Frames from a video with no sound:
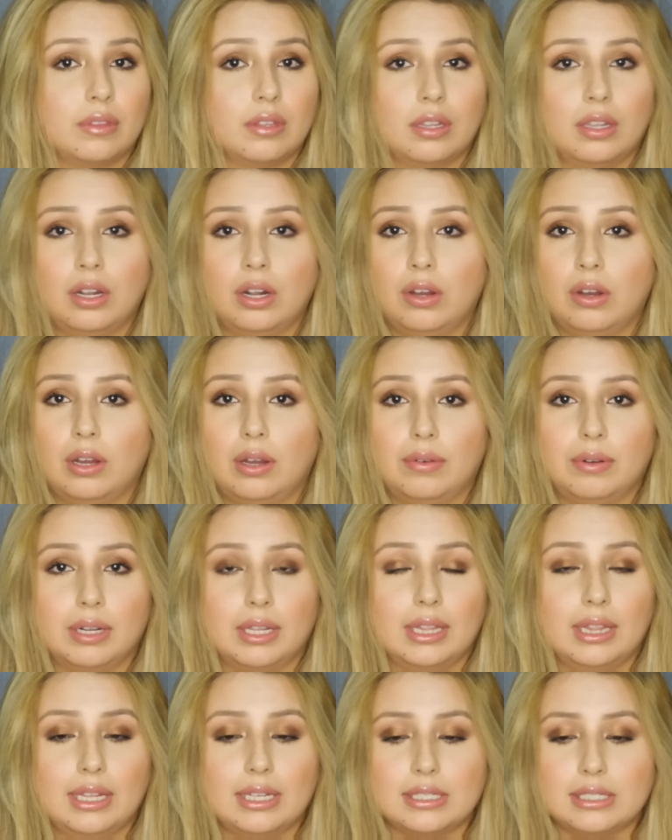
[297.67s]
you know, I
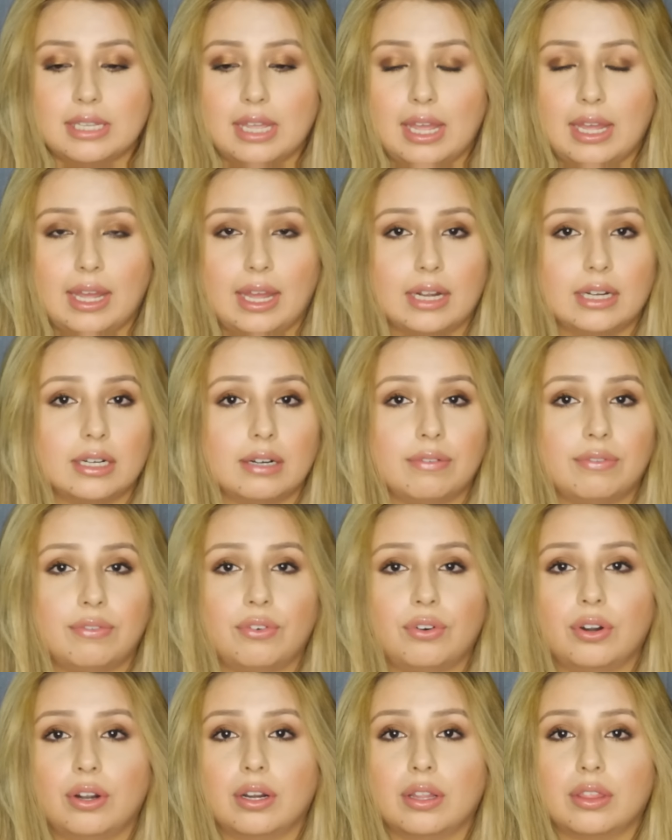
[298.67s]
would, like, say I got it at
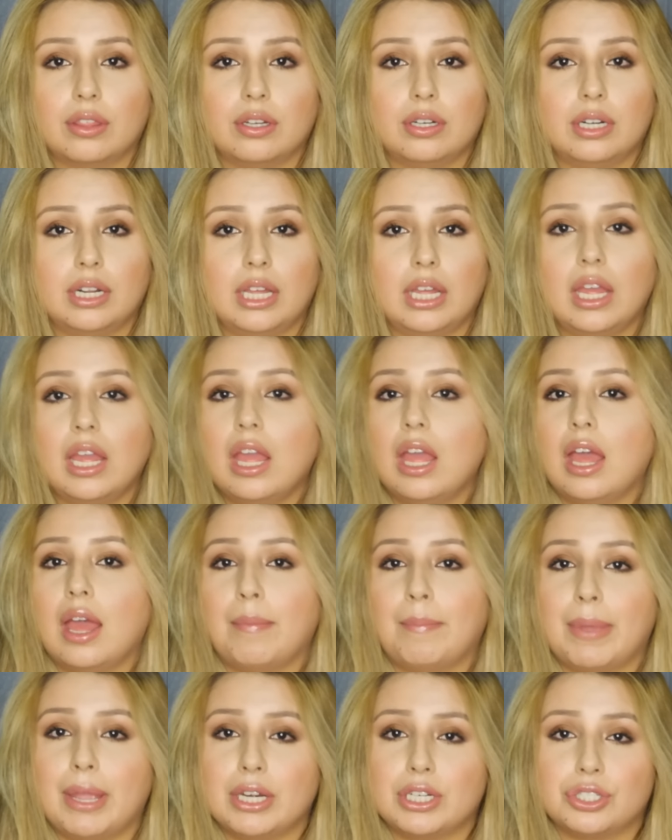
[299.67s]
4:30,
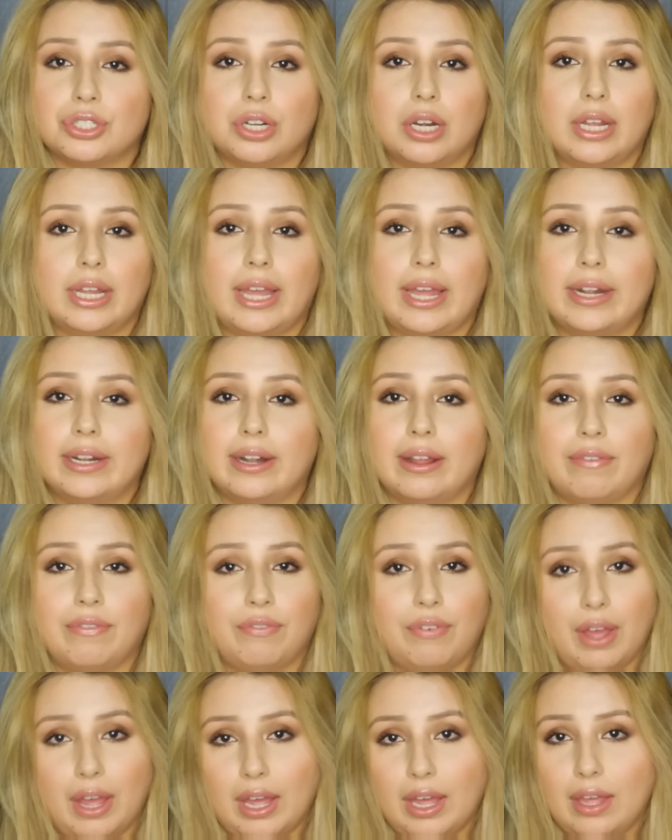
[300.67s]
made sure I got it at
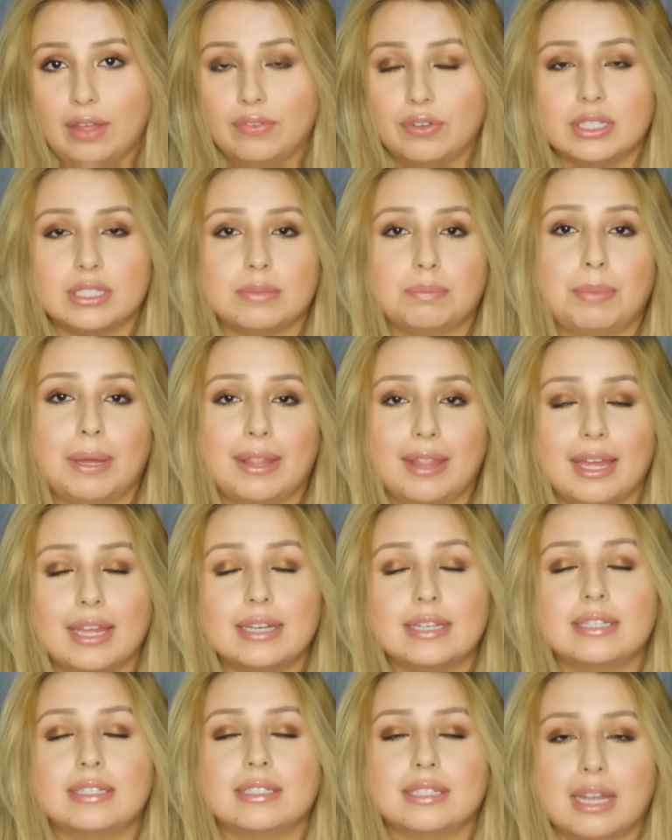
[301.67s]
5, because by
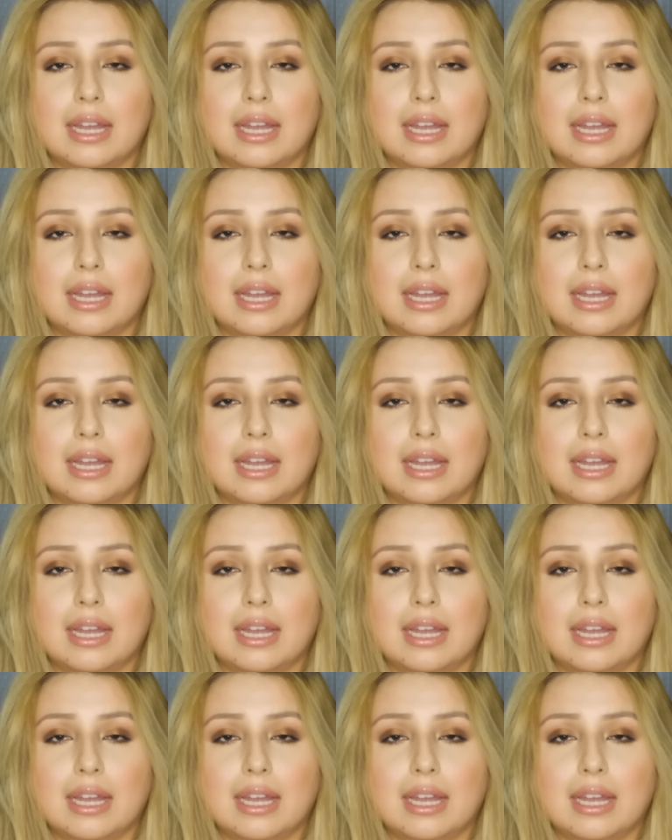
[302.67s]
that